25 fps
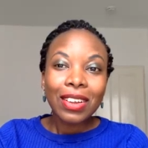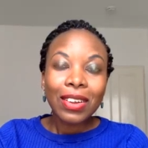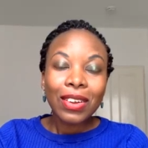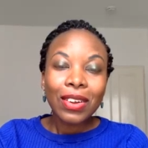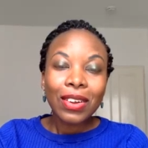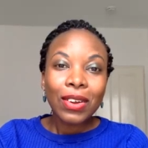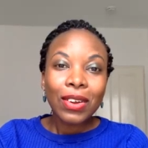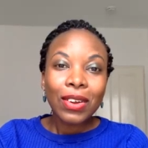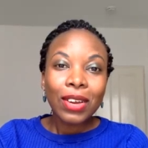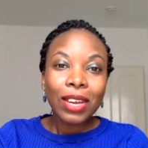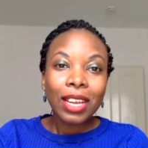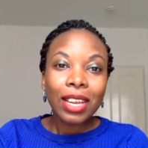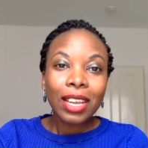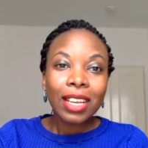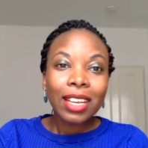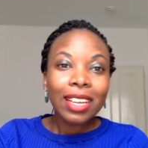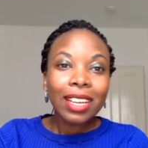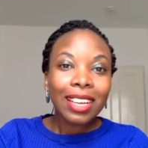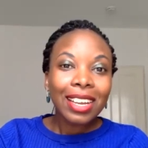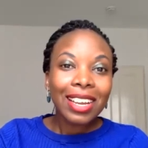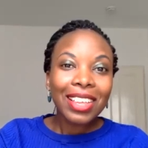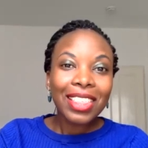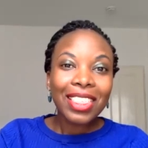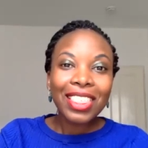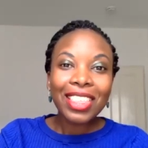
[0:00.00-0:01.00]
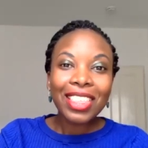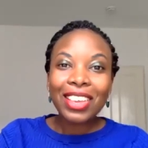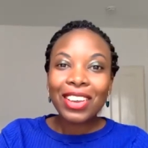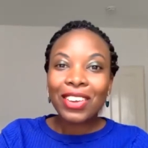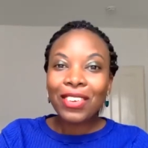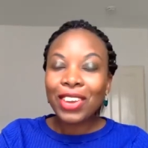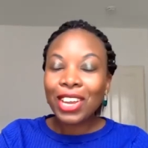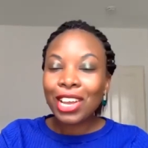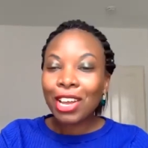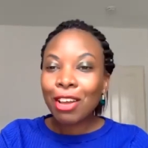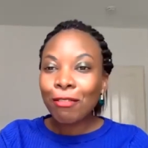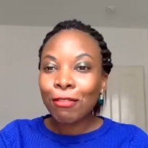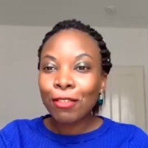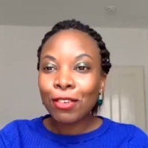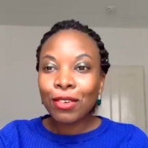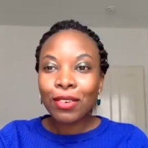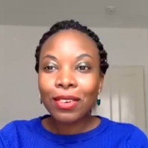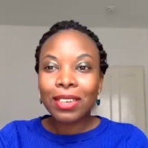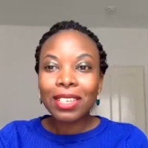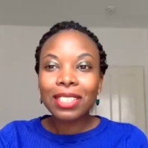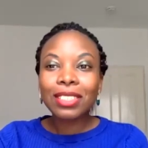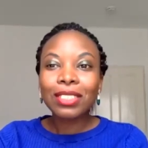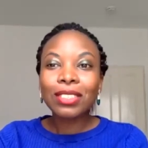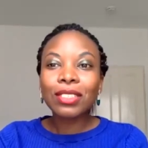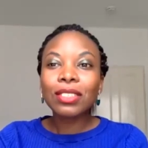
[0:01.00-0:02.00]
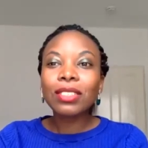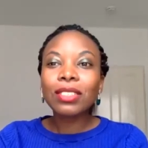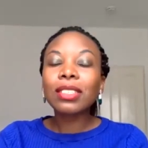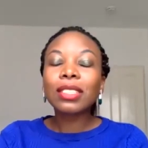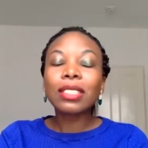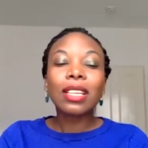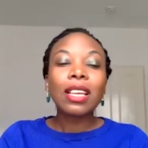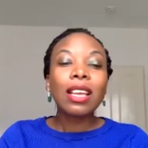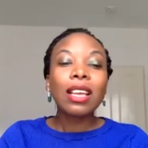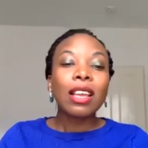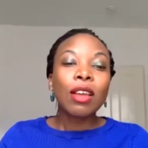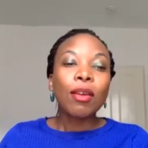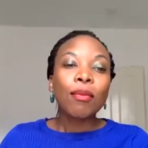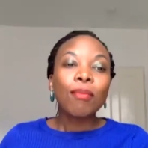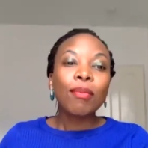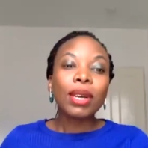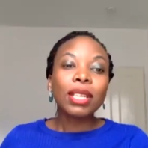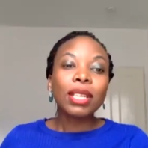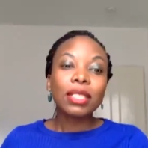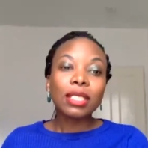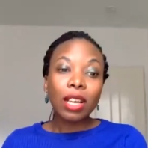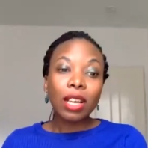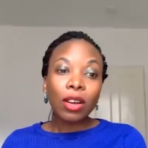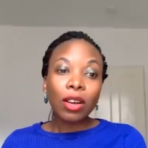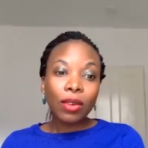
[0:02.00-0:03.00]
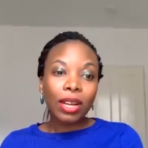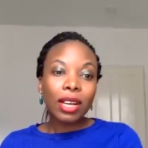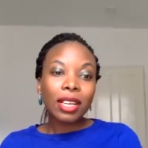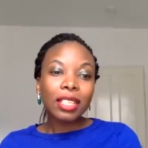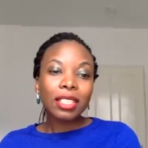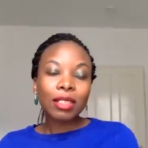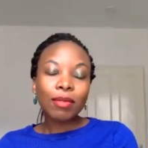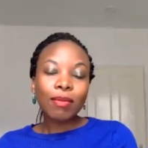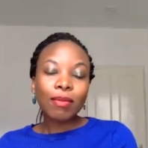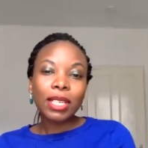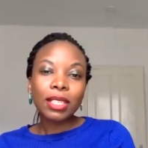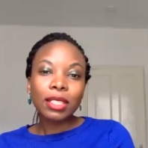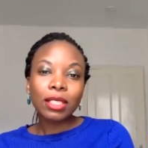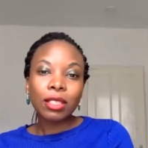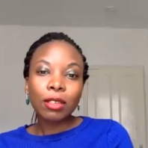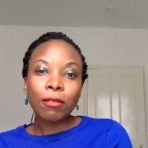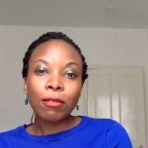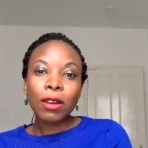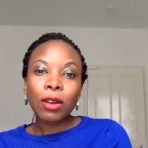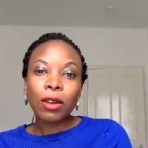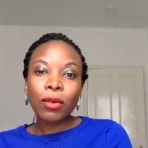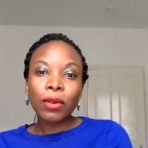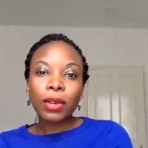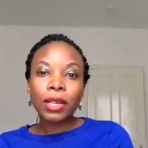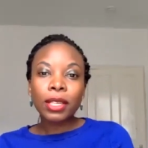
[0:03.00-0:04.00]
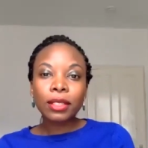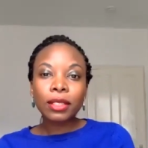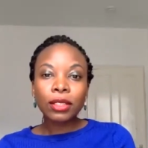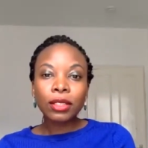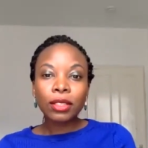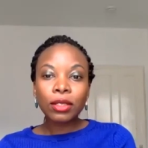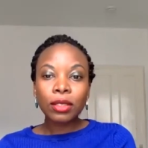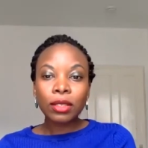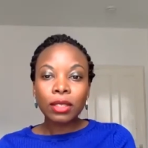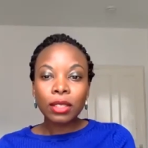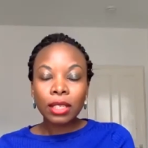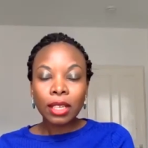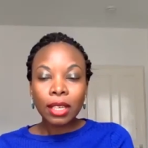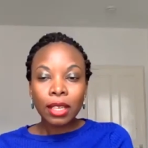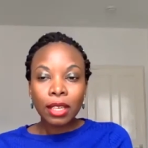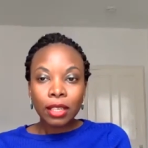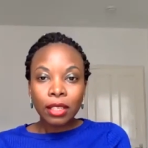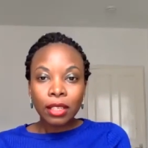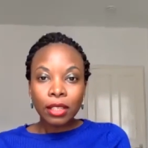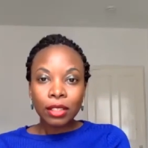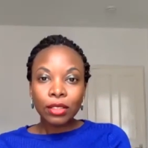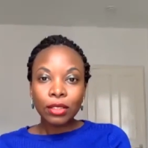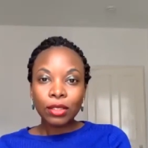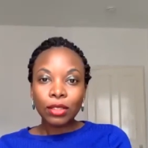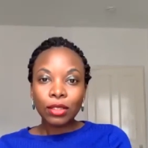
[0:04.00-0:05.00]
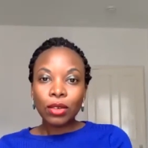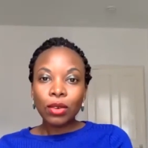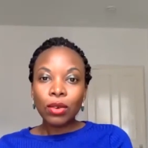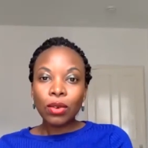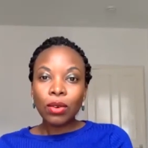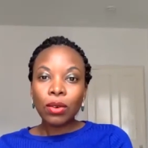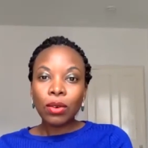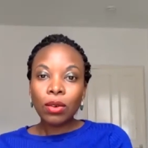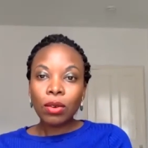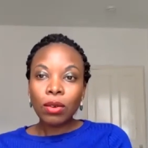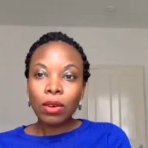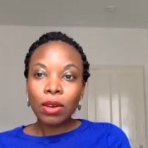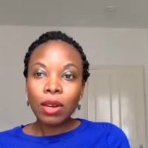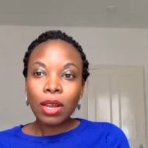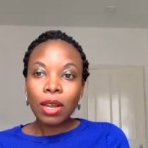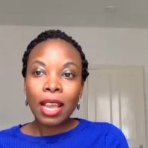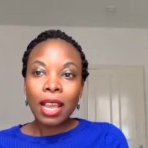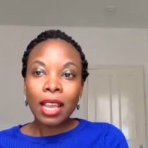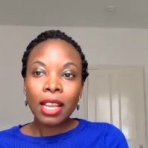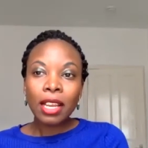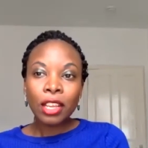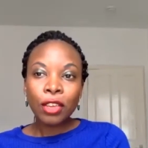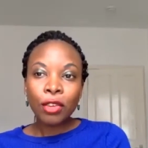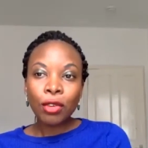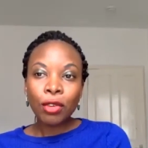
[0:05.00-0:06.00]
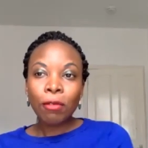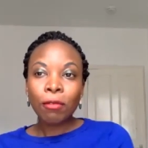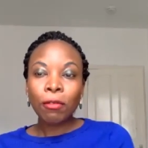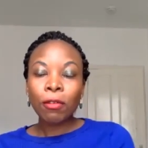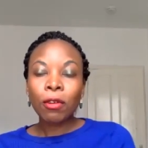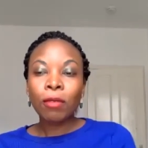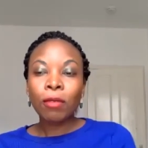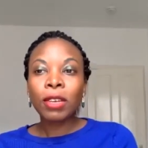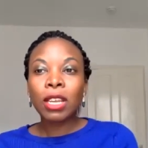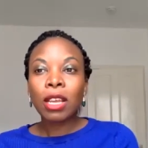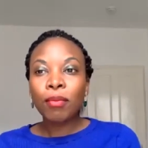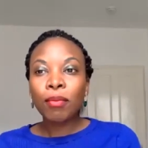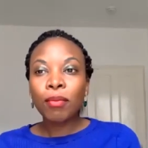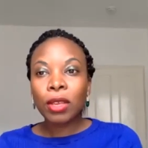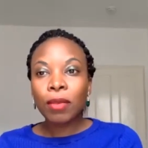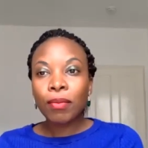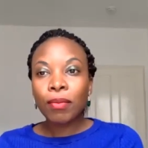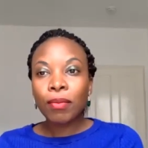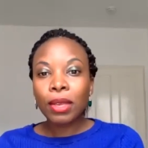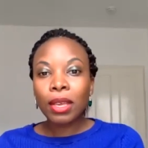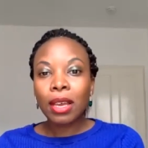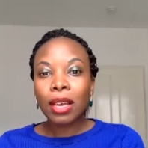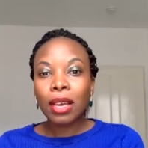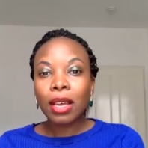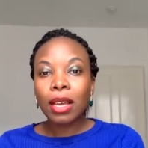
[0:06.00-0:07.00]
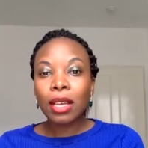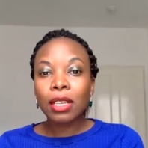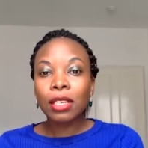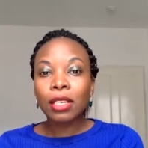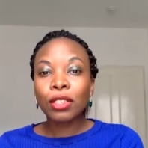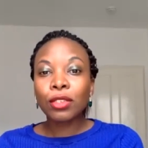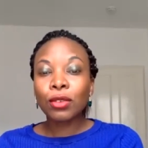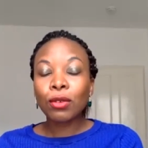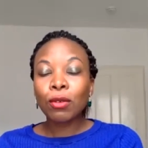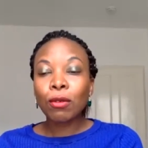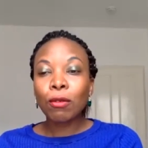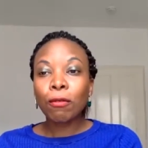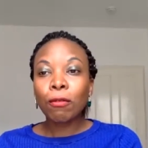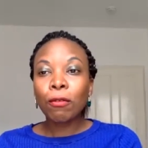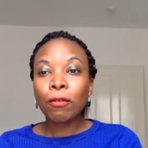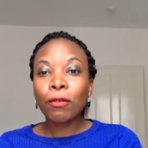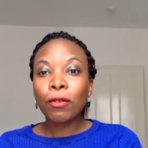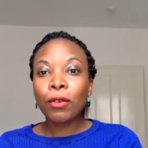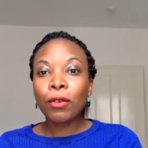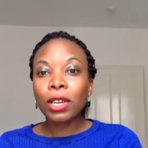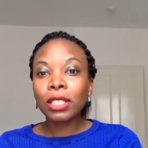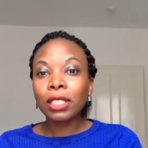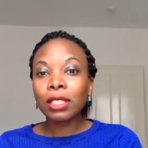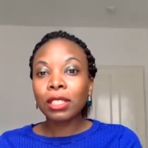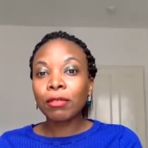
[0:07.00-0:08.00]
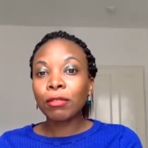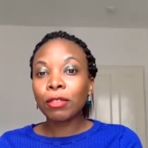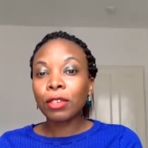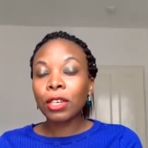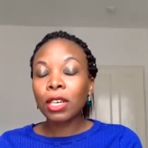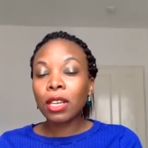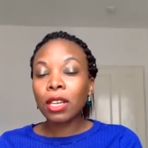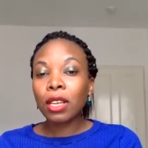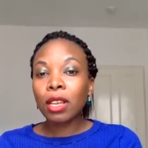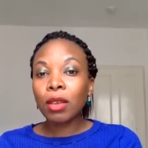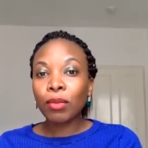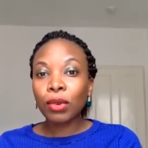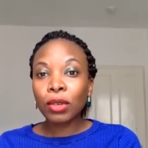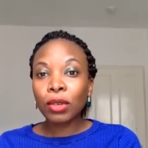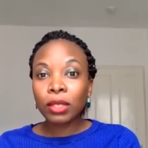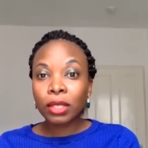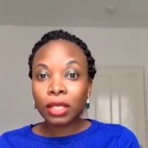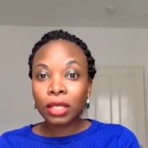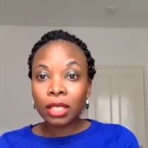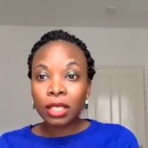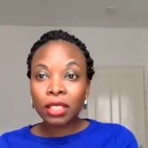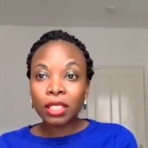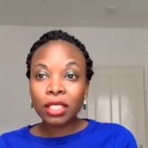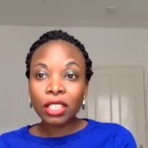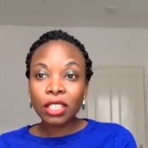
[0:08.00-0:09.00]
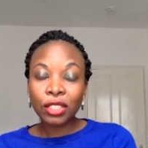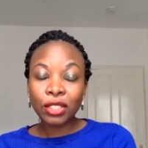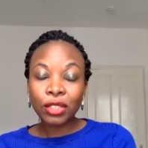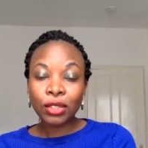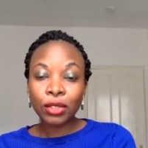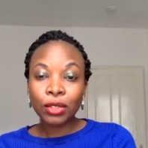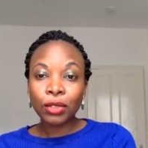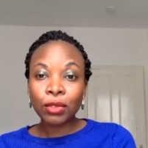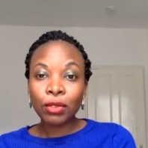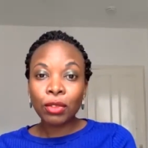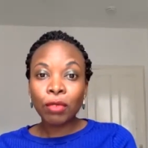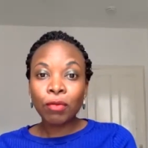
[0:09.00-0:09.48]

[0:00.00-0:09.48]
Okay, I think we have no questions, but I'll ask myself a question. So, Ailly, you're from Namibia and you raised very important issues